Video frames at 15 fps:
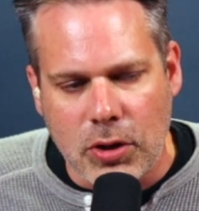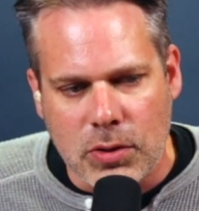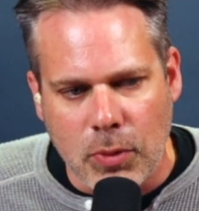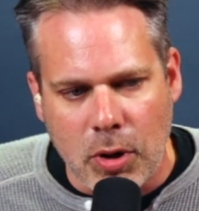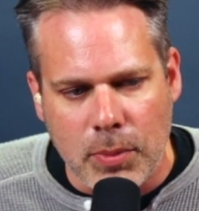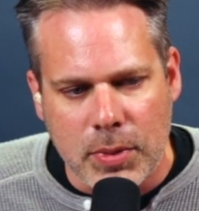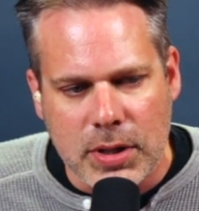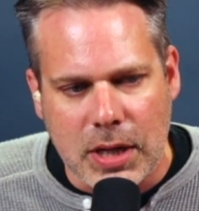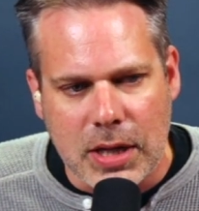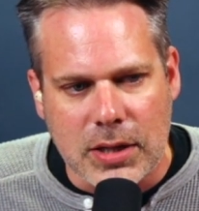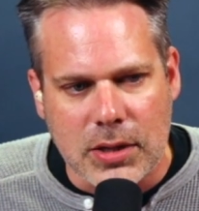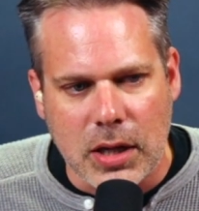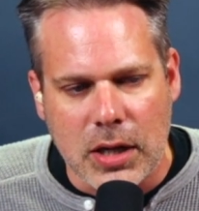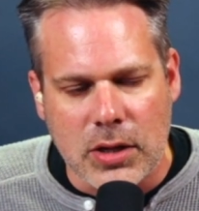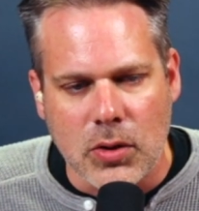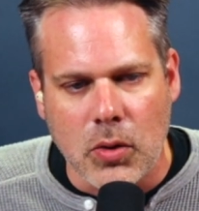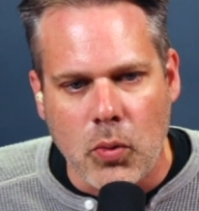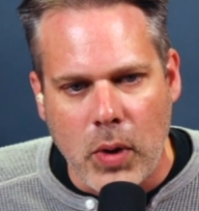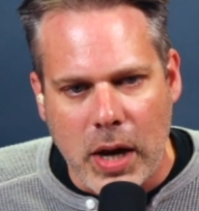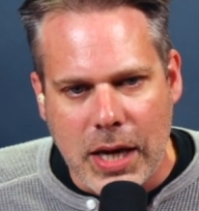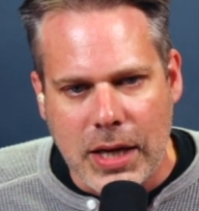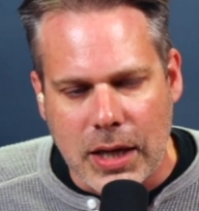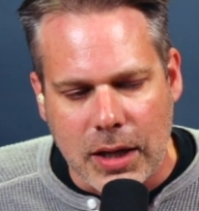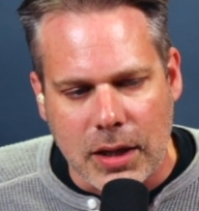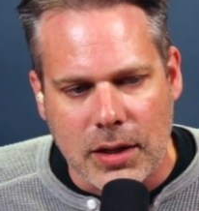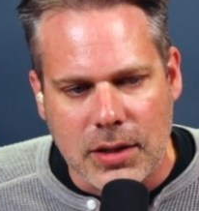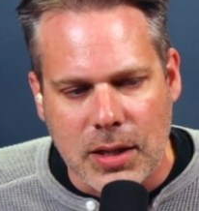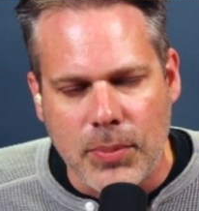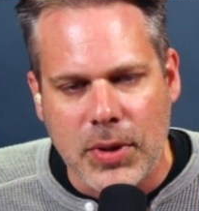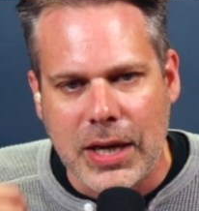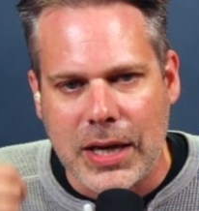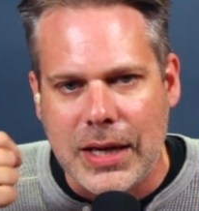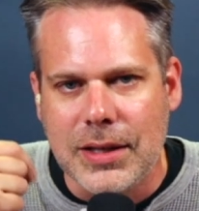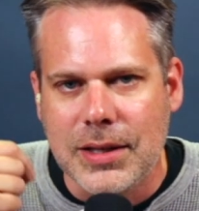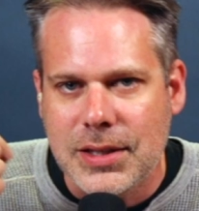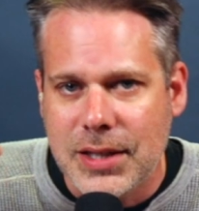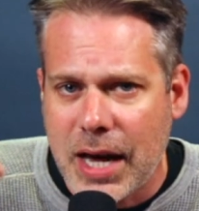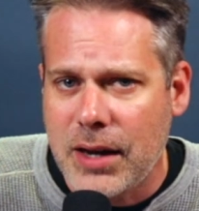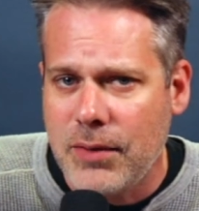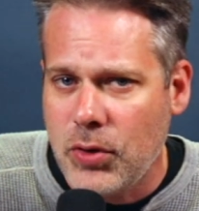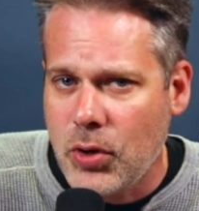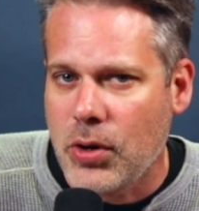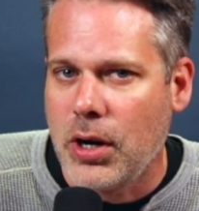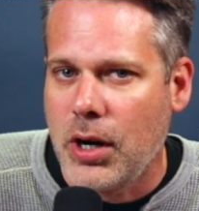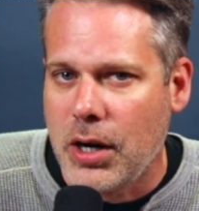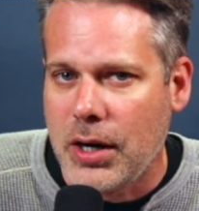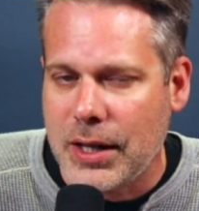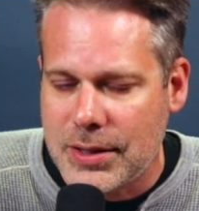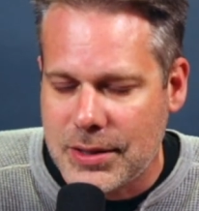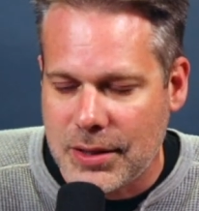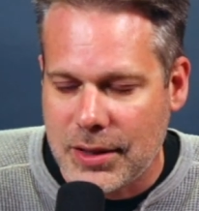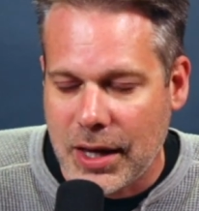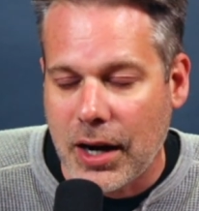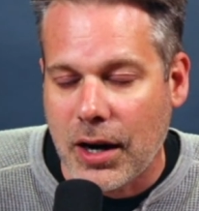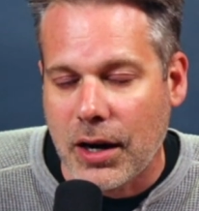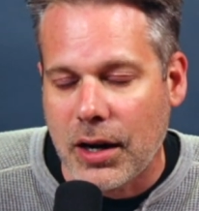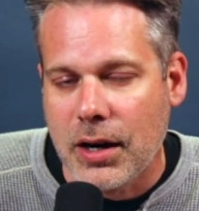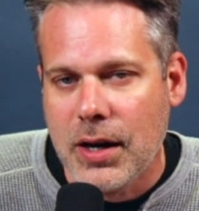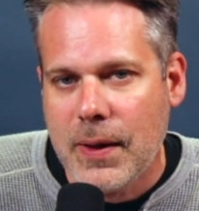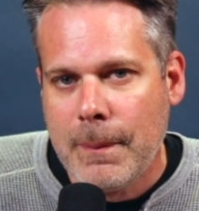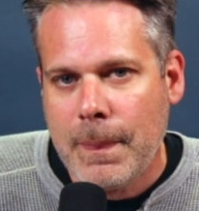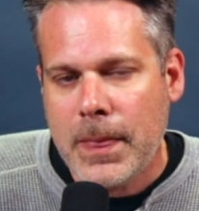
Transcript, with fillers: in those moments is, is awaken something inside of your heart. It's there.